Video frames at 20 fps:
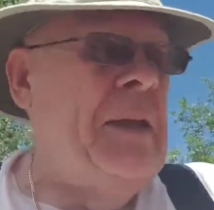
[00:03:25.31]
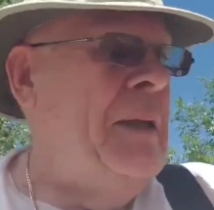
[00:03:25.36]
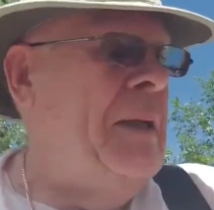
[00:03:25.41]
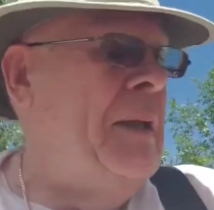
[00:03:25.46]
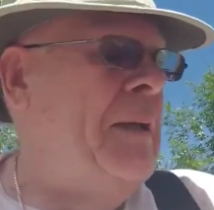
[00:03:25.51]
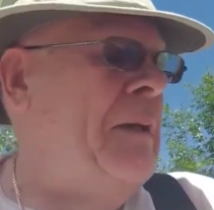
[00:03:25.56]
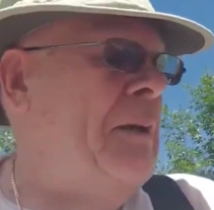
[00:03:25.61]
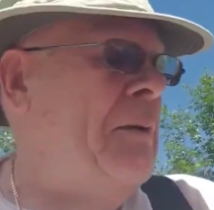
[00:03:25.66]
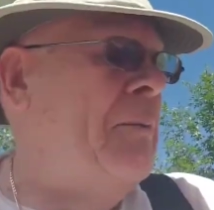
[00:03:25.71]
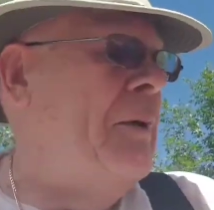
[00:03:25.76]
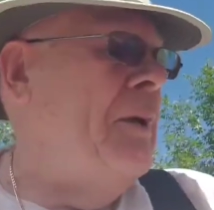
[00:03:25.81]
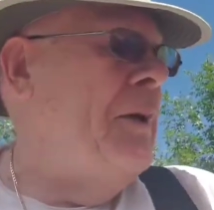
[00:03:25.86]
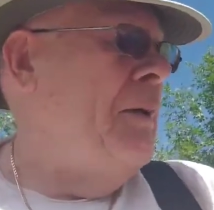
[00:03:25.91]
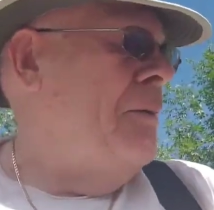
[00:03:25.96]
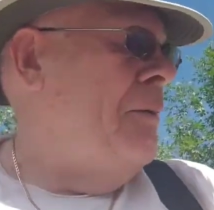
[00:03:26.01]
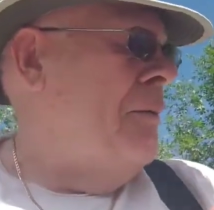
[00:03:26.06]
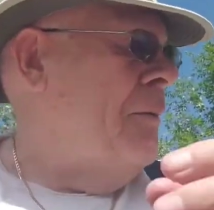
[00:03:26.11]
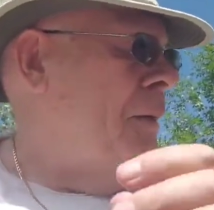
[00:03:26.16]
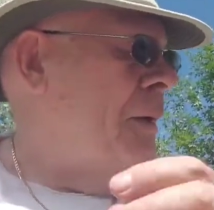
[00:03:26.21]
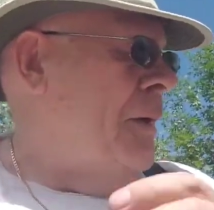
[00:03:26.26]
Anyway,
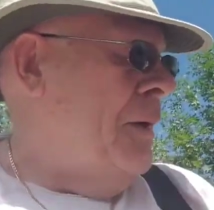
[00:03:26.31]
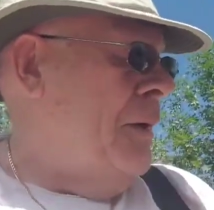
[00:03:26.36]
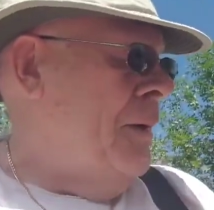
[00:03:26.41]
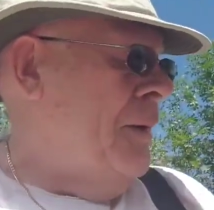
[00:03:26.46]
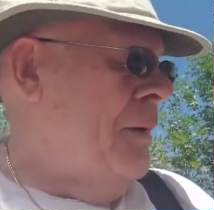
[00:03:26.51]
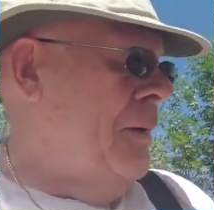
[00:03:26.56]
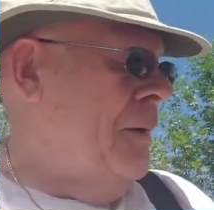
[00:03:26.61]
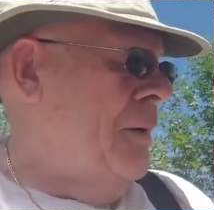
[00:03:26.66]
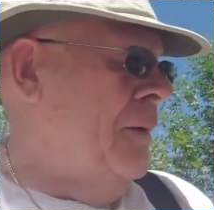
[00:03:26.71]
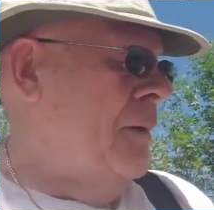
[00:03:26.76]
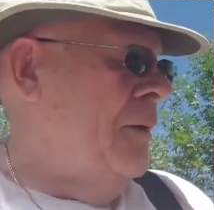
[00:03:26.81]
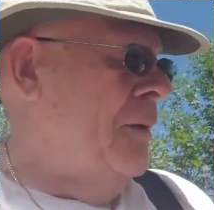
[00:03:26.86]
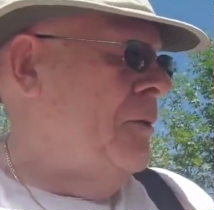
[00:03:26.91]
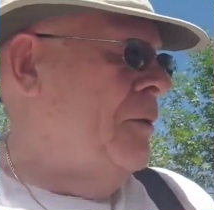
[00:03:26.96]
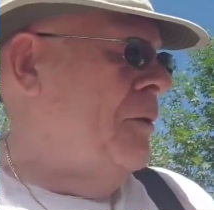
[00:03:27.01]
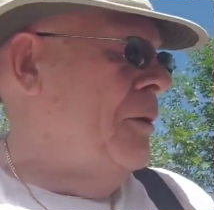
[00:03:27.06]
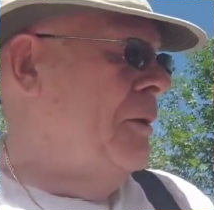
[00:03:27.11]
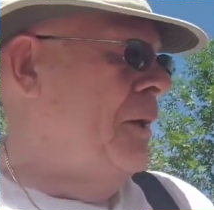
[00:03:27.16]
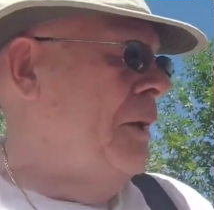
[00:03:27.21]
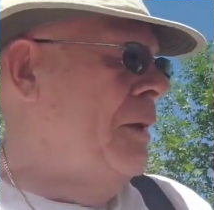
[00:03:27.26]
the
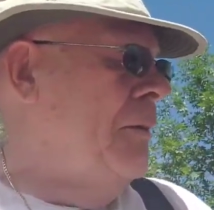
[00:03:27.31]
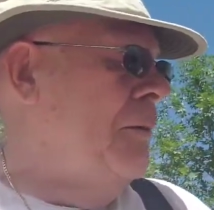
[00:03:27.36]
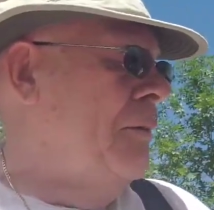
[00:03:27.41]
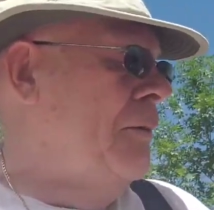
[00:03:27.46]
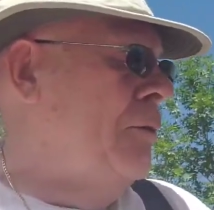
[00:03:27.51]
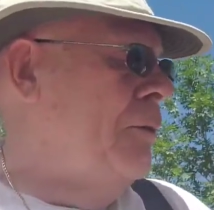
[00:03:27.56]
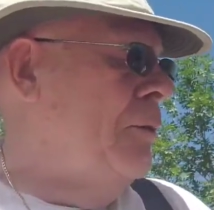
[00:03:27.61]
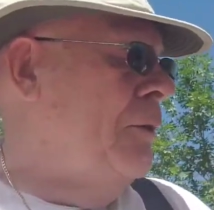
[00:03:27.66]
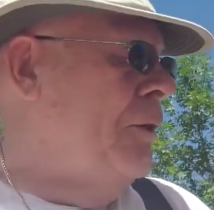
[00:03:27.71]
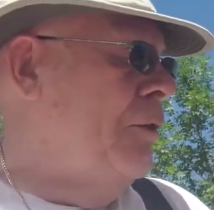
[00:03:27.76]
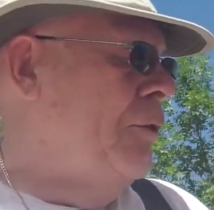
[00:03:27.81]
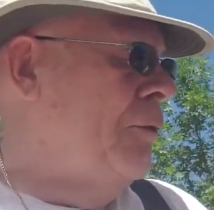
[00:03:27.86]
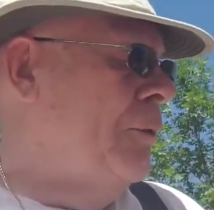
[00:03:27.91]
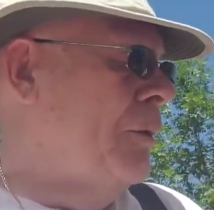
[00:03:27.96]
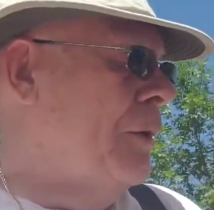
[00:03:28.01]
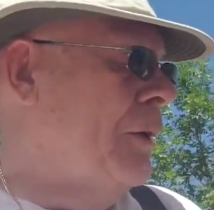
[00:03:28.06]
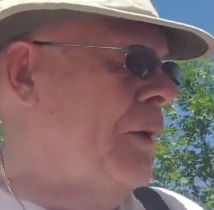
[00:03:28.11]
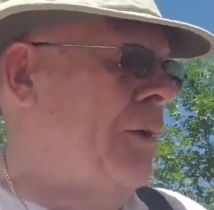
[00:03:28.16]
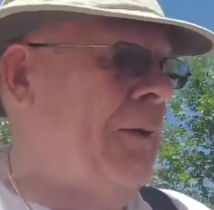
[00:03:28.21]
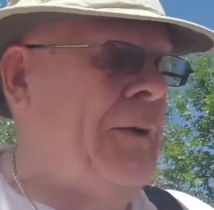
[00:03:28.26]
cooking duties were
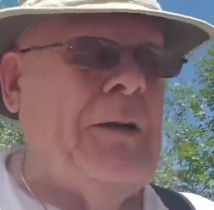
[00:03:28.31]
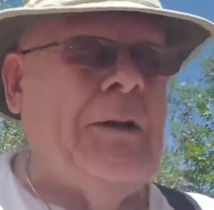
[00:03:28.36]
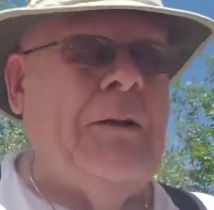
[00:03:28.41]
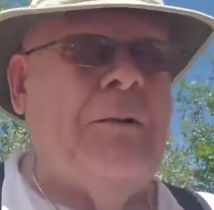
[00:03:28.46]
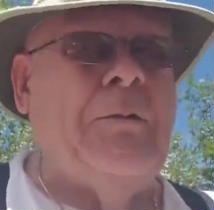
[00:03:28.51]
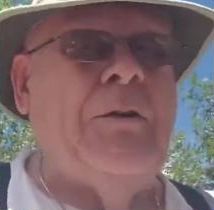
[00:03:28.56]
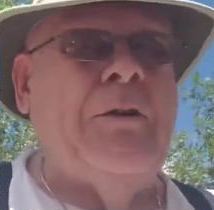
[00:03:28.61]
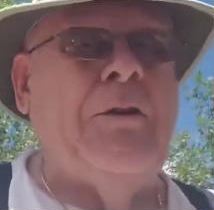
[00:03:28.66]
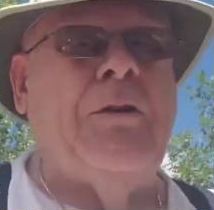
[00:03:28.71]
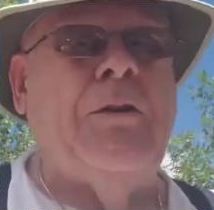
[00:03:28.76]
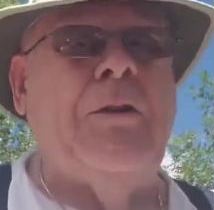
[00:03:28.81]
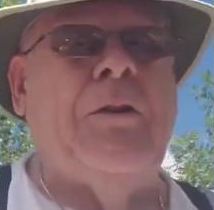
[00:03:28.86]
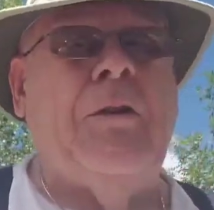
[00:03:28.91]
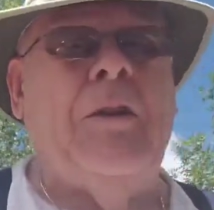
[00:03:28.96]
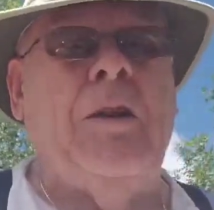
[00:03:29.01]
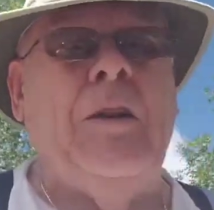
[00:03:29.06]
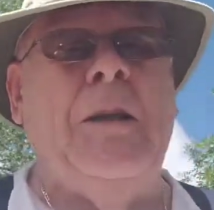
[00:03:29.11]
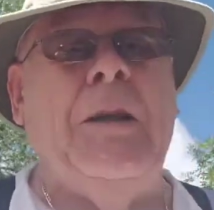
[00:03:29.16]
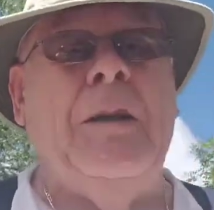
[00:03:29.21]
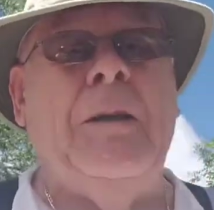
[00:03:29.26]
carried out
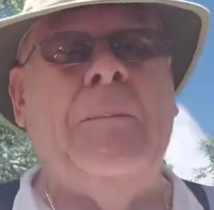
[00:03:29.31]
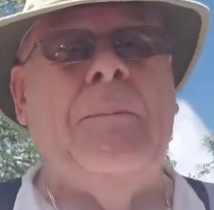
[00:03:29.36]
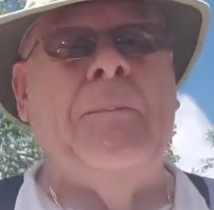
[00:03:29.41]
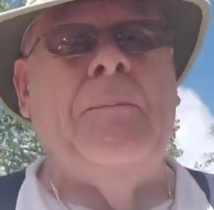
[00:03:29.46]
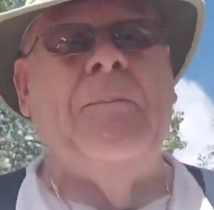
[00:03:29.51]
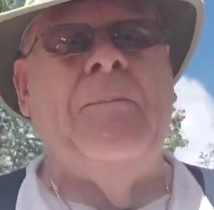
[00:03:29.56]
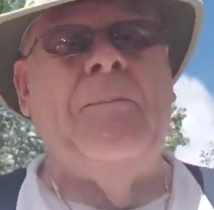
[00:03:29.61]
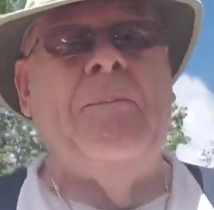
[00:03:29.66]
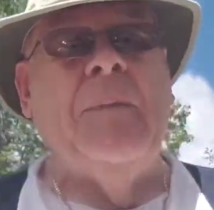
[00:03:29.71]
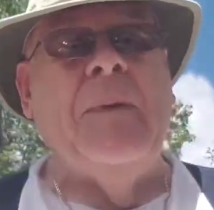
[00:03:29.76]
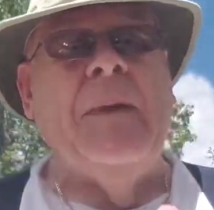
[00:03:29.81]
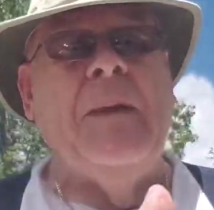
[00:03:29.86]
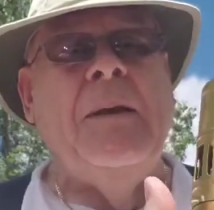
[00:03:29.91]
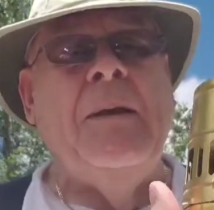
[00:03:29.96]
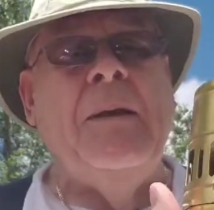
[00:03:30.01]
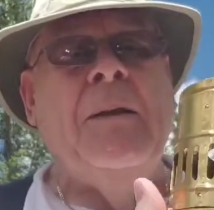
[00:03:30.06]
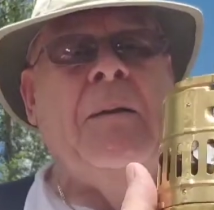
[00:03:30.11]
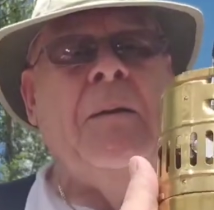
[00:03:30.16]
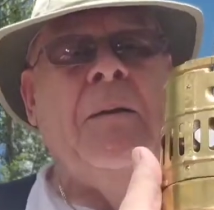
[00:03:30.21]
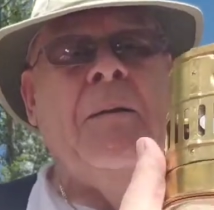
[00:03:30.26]
today
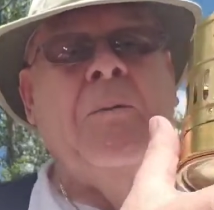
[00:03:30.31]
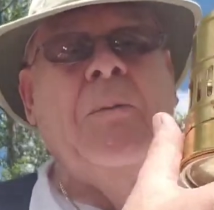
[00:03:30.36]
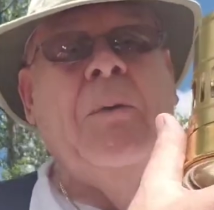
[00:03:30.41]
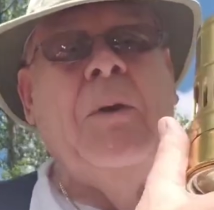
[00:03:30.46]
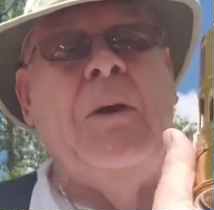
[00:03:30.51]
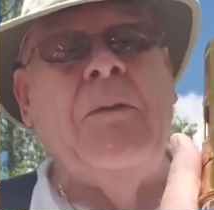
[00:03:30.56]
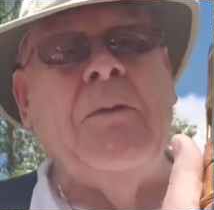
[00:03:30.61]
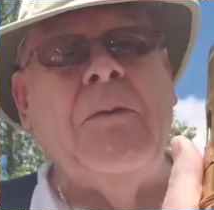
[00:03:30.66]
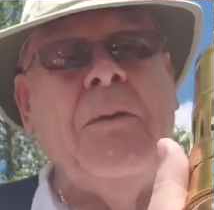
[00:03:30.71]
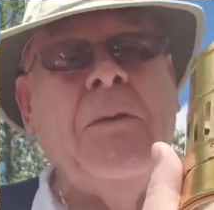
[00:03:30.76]
with